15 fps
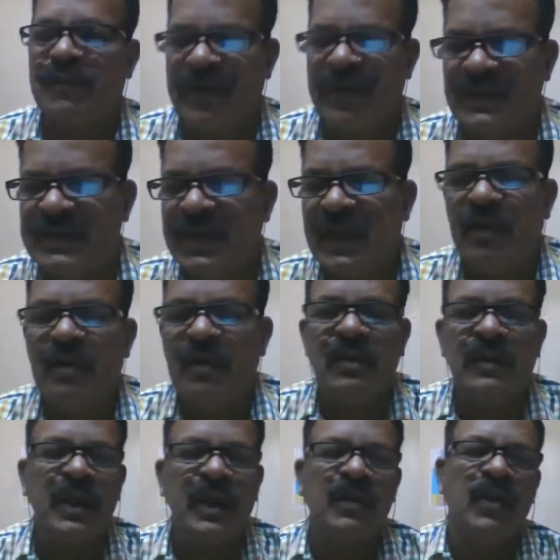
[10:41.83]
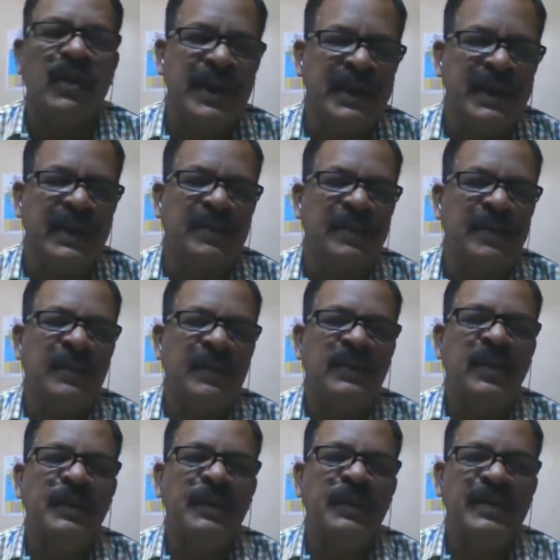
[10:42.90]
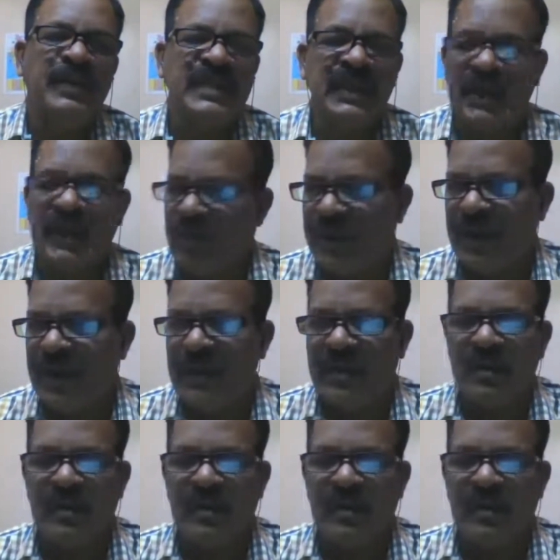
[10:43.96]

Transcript: facing or they are not getting the basic requirement,